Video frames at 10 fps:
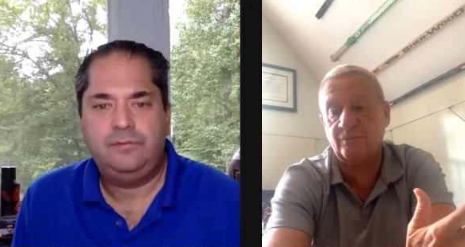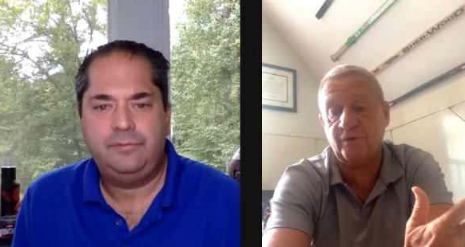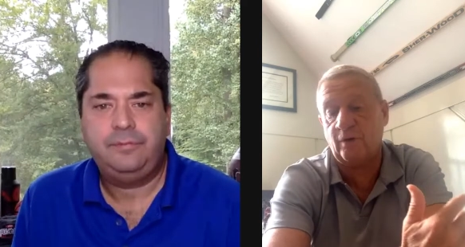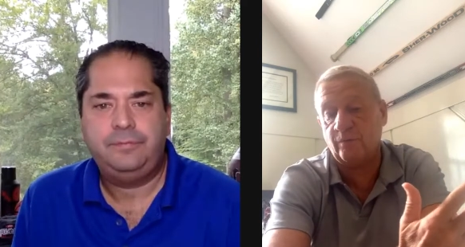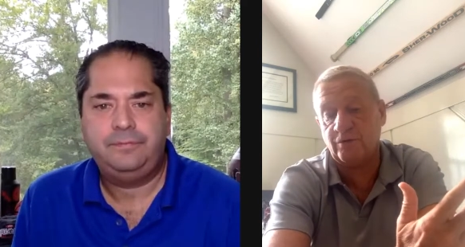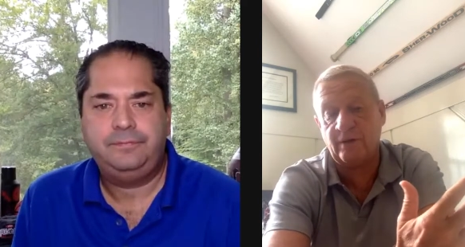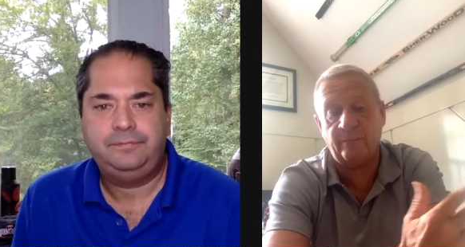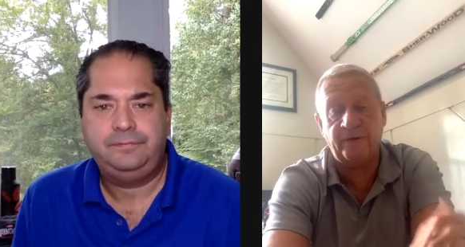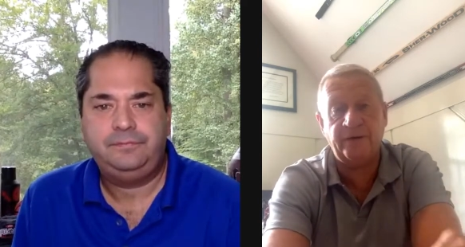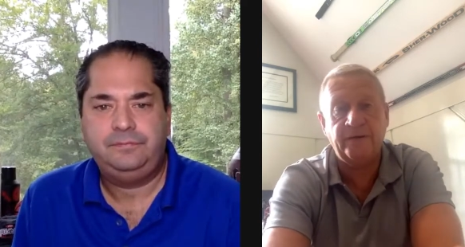Speaker 1: you know, where
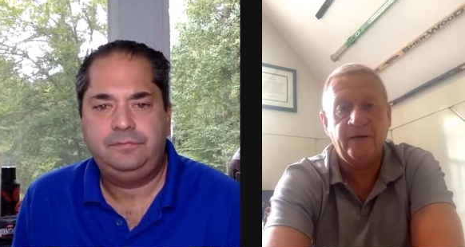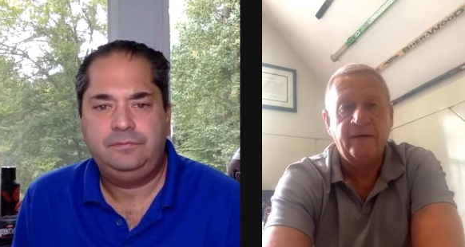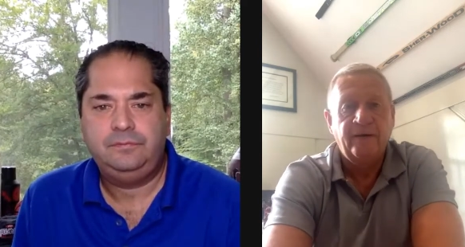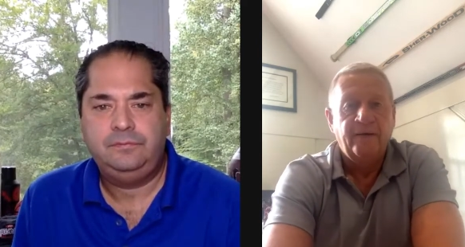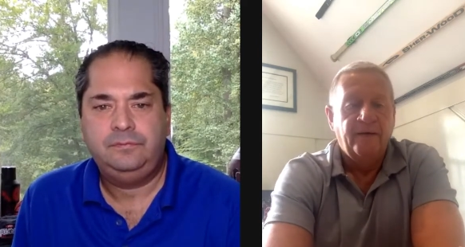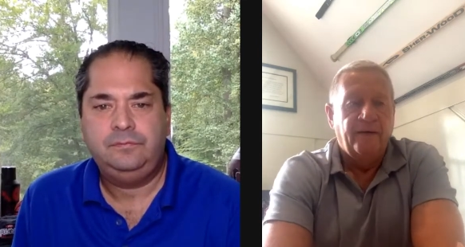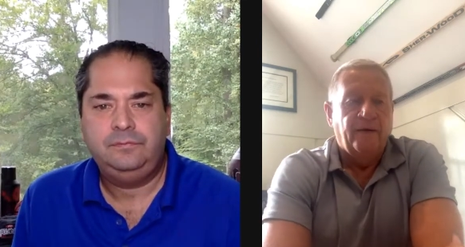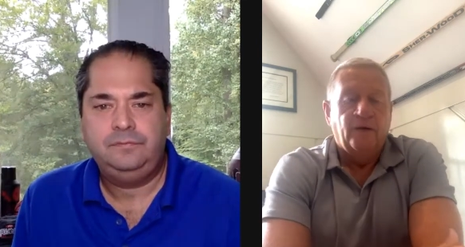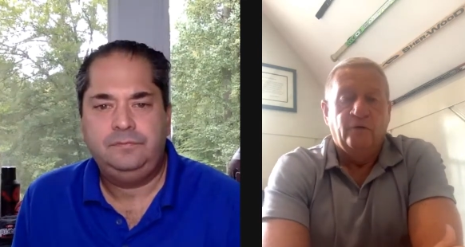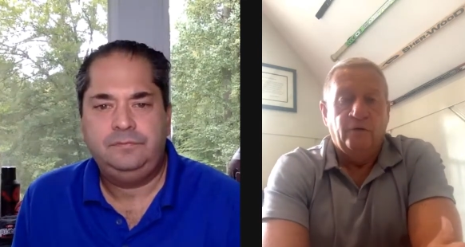somebody
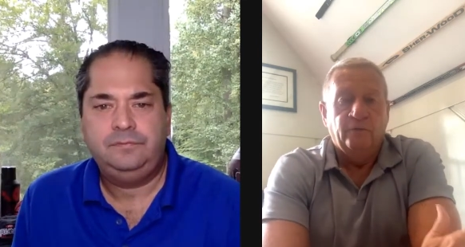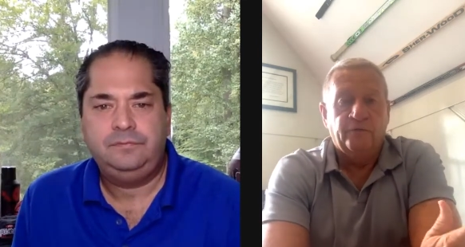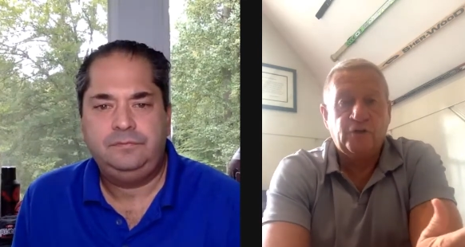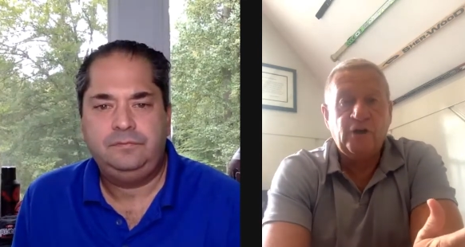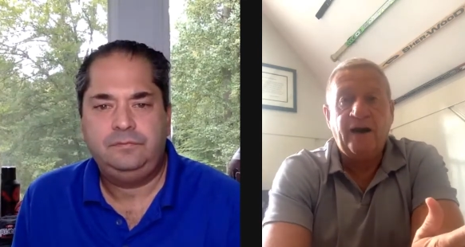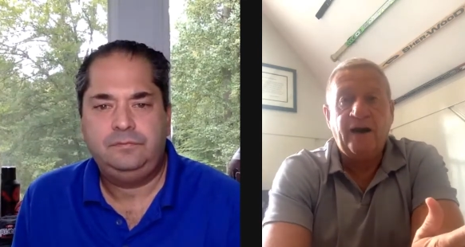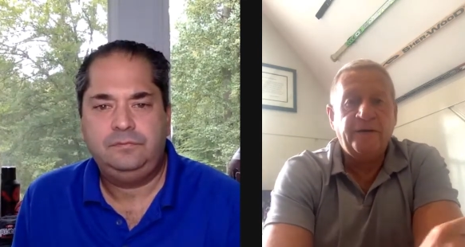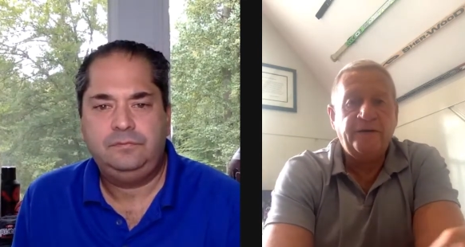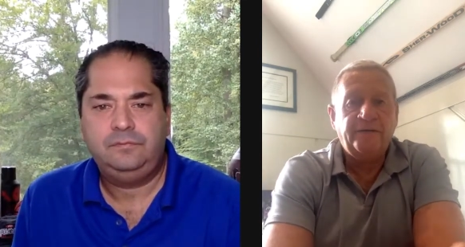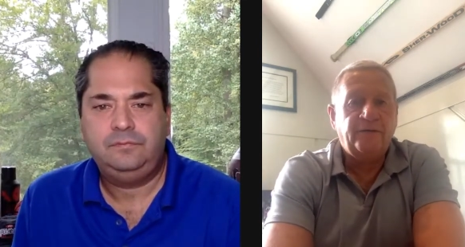for
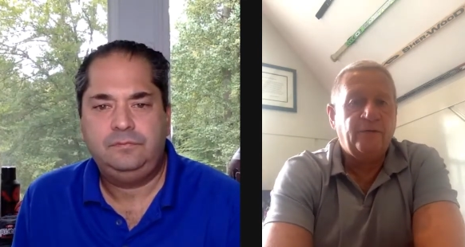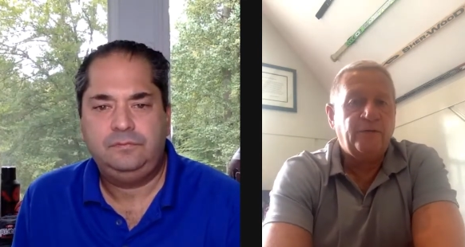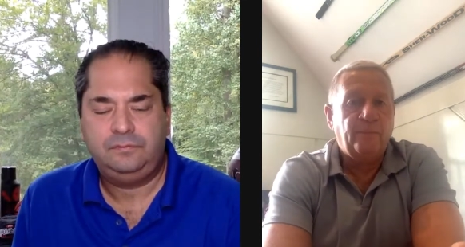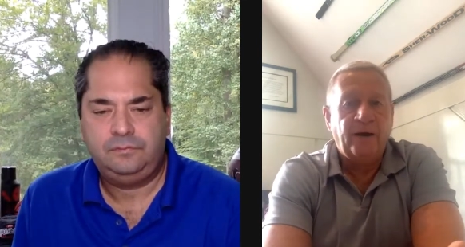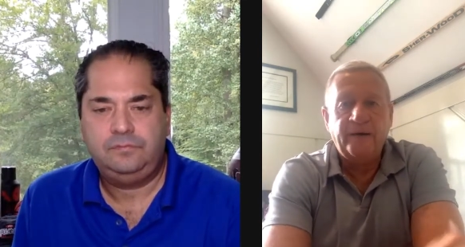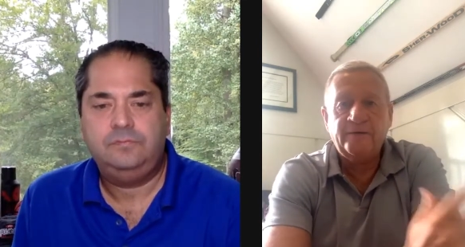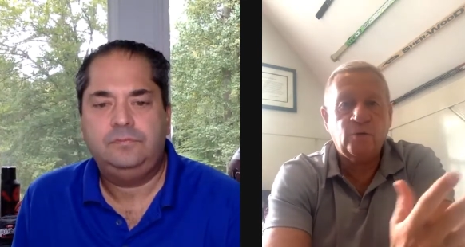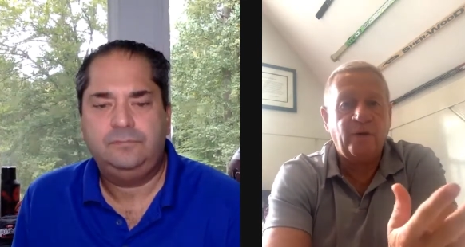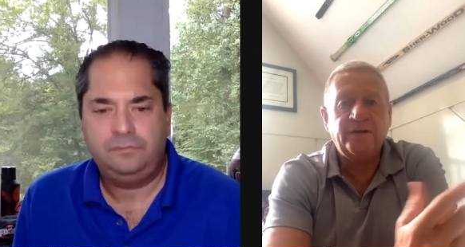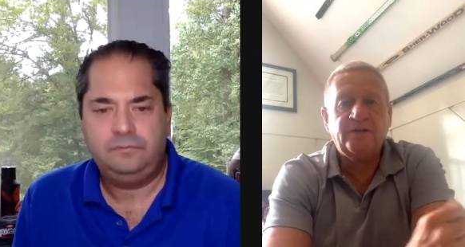charity, you know, you buy
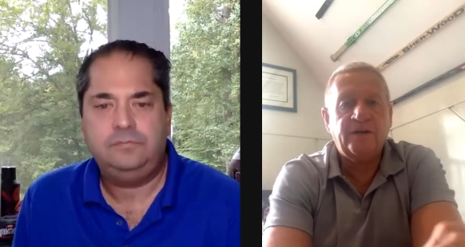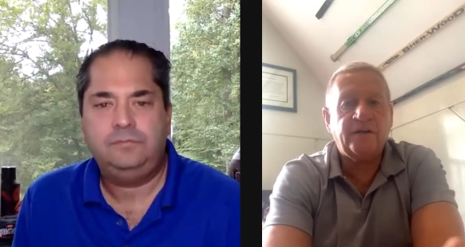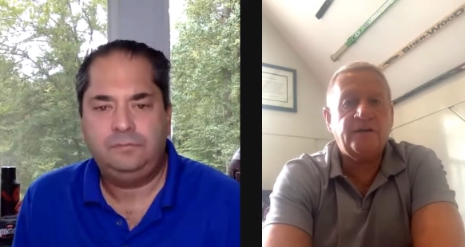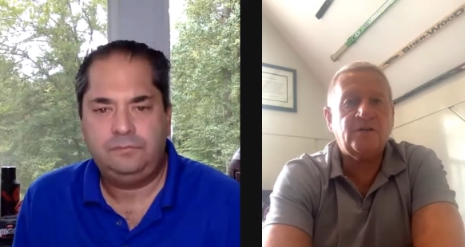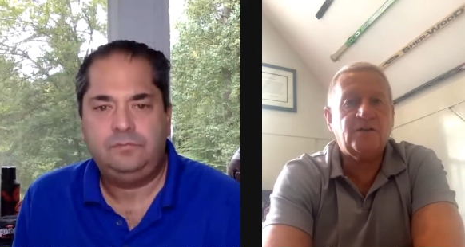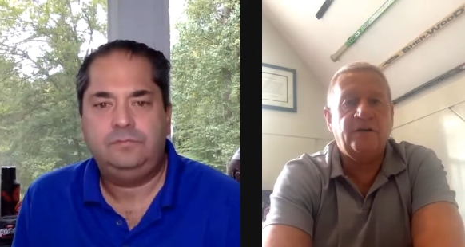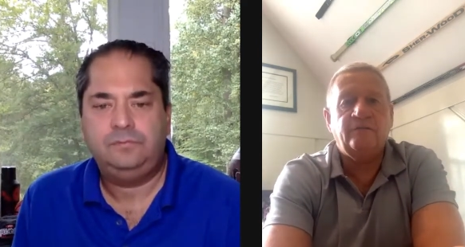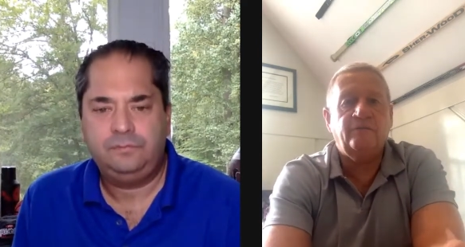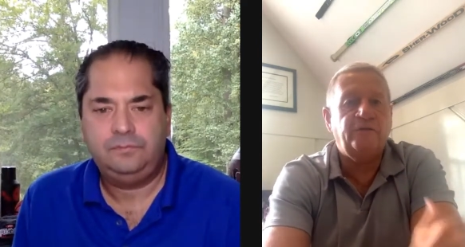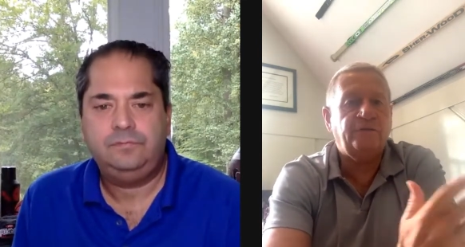20 tickets and
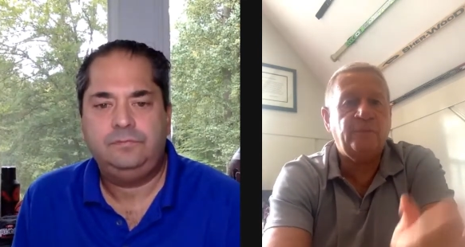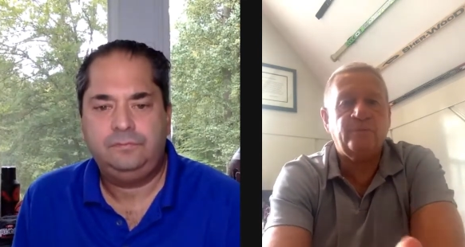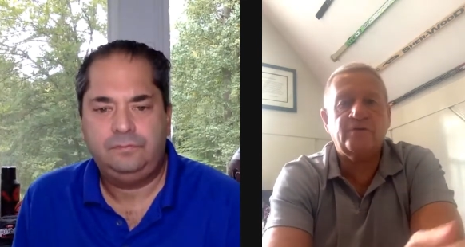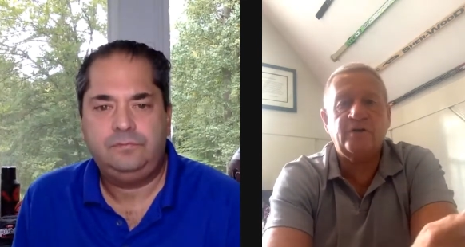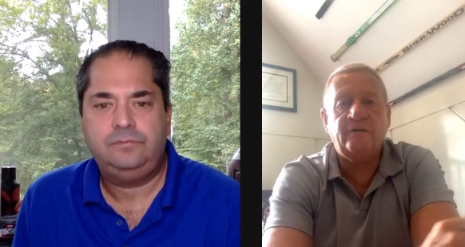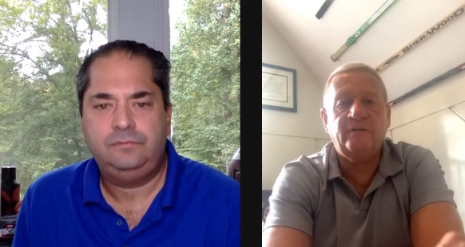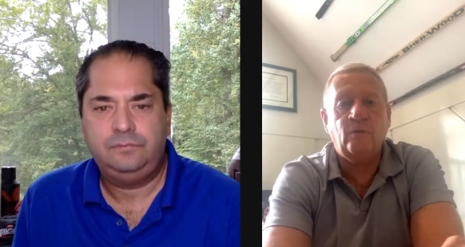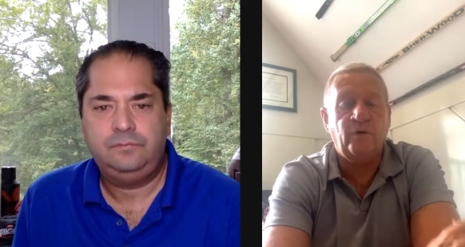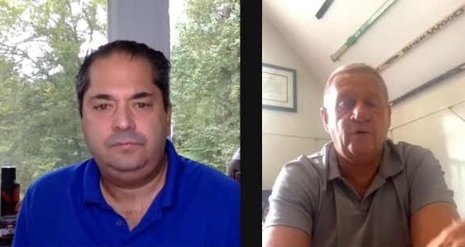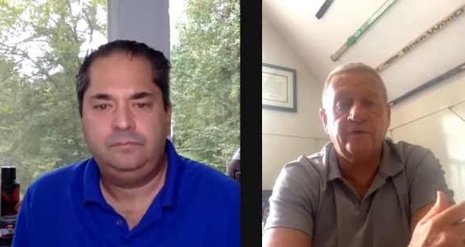50%, the
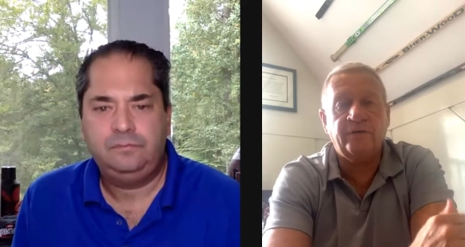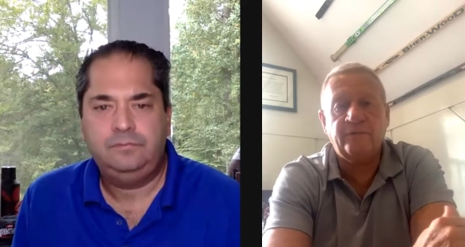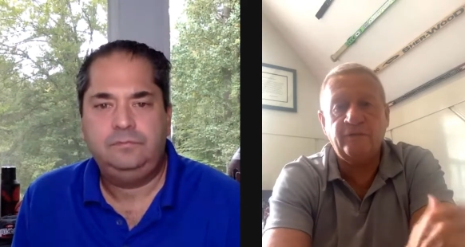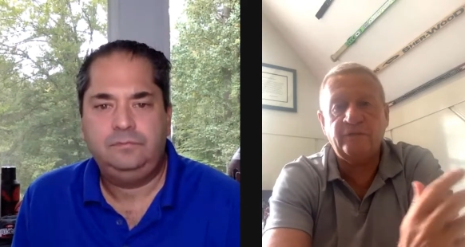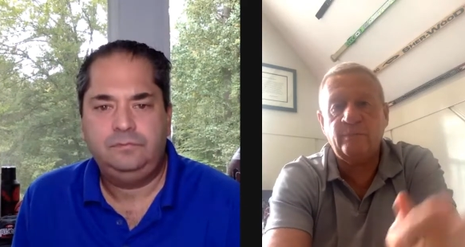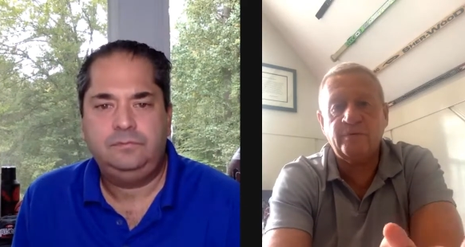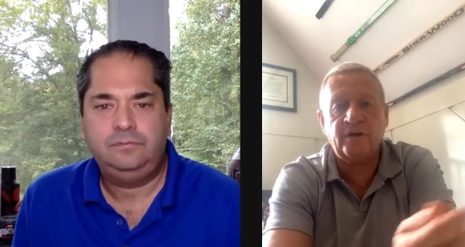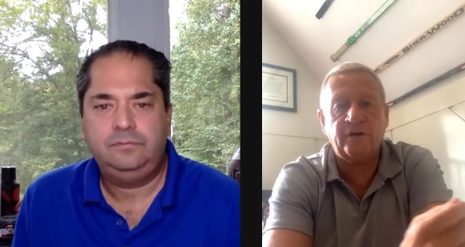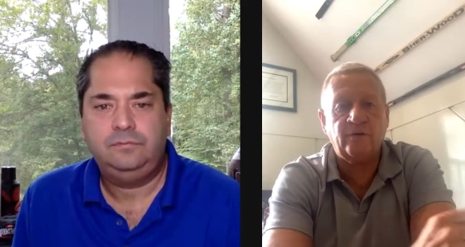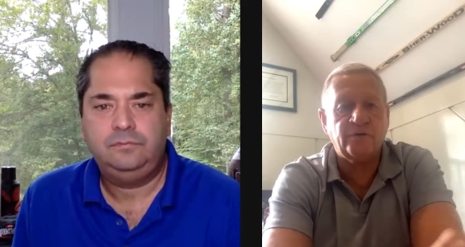winner,
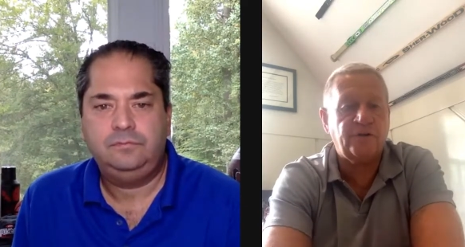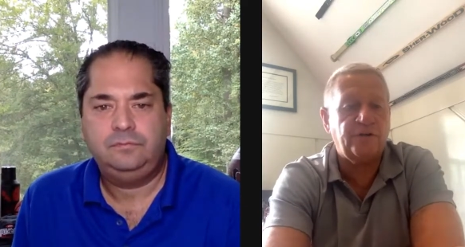50% goes to the